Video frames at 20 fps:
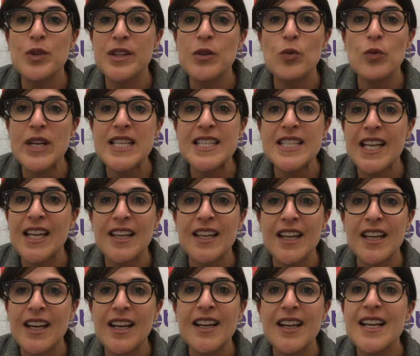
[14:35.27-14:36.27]
a
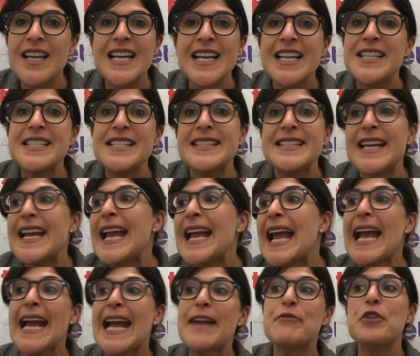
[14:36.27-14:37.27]
retailer to say,
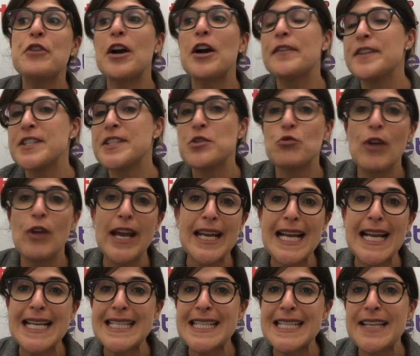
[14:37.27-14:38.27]
hey, I've got this great
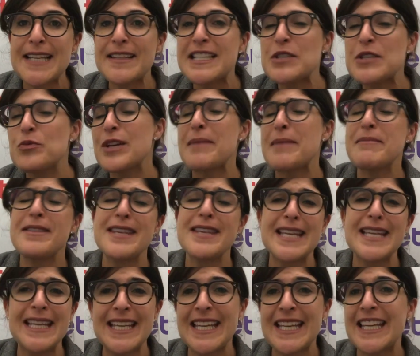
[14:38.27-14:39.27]
idea, this is what I'm
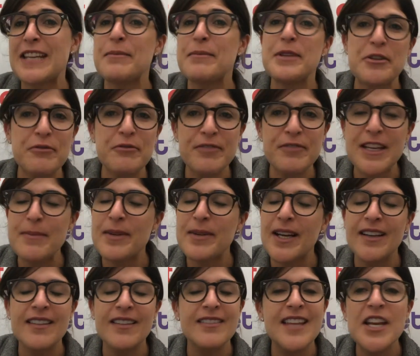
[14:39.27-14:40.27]
thinking, give me your
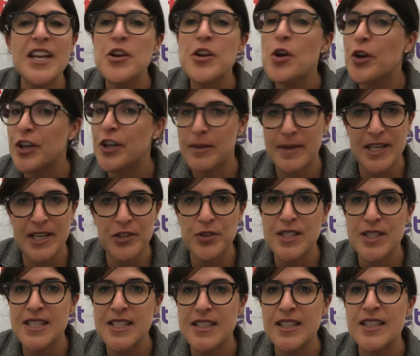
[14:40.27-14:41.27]
feedback. They're not going to be
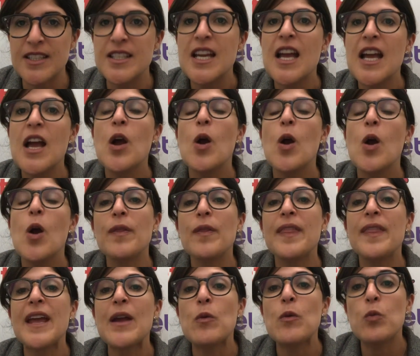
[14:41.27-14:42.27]
interested.
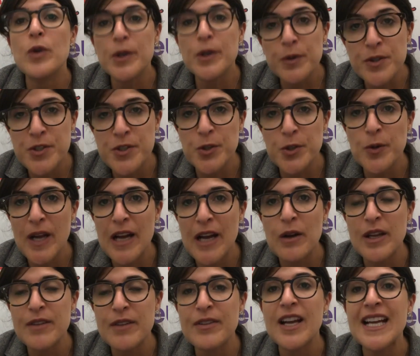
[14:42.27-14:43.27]
What they will do,
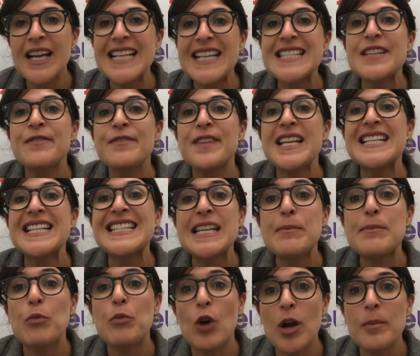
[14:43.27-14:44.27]
however, is if they
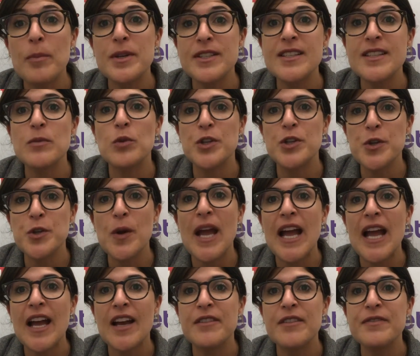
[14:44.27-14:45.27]
see promise in what you
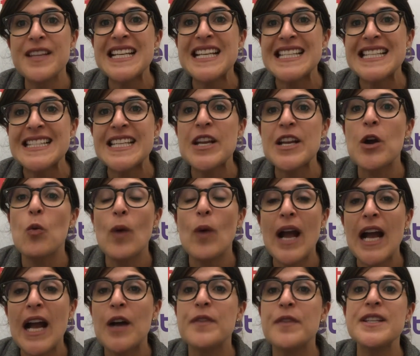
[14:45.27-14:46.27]
have, they see, oh
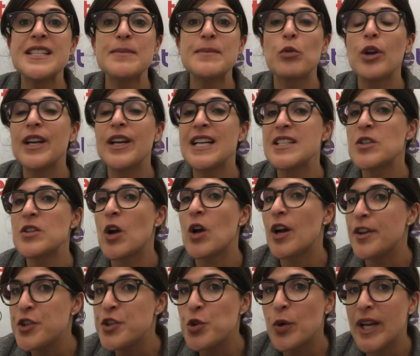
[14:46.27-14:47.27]
wow, this product's
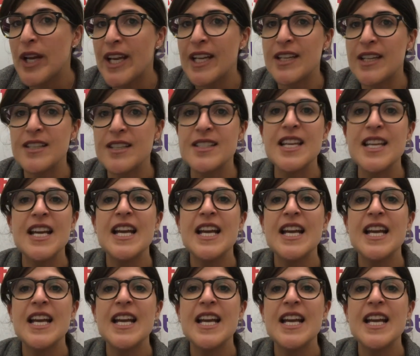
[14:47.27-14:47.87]
on trend,